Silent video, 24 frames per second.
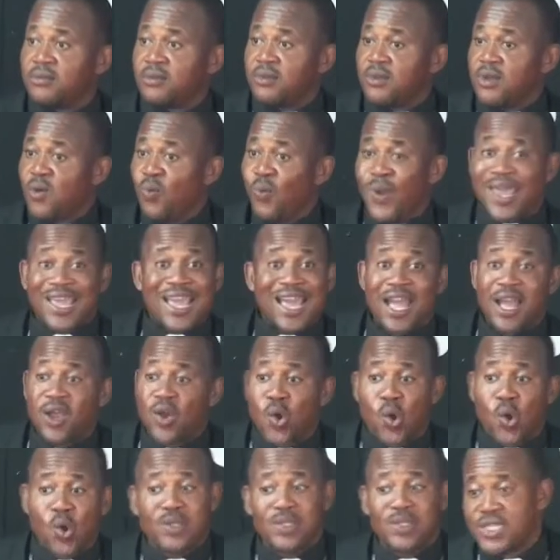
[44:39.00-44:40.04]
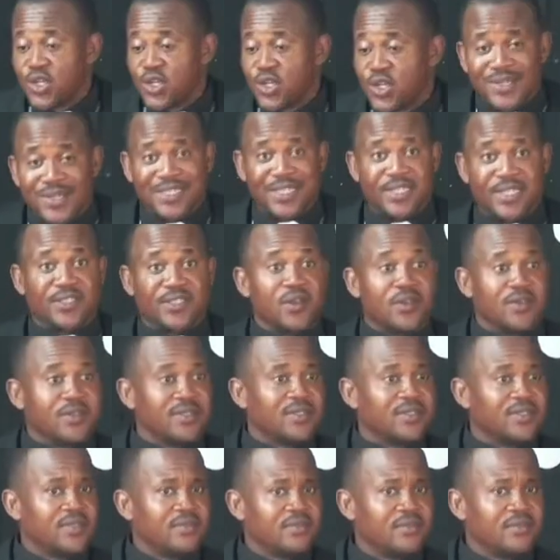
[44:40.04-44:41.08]
We can't continue with his sons.
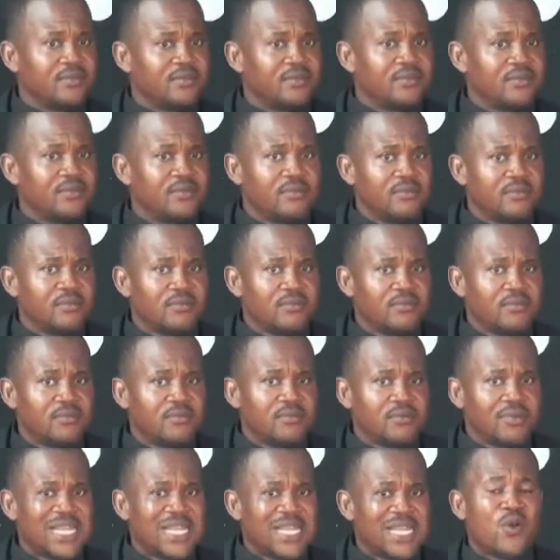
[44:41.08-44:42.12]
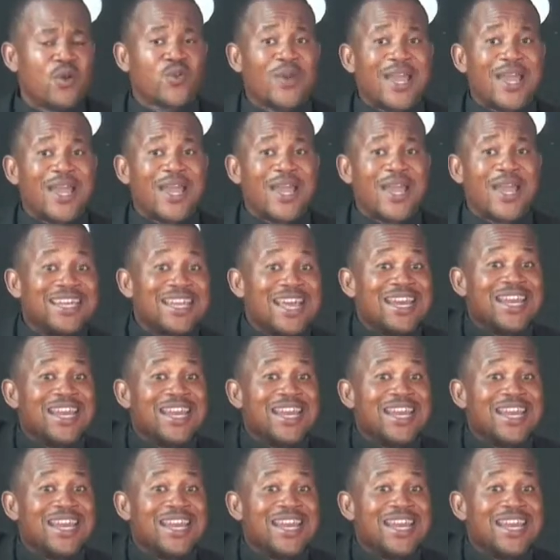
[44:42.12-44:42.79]
That was why they needed a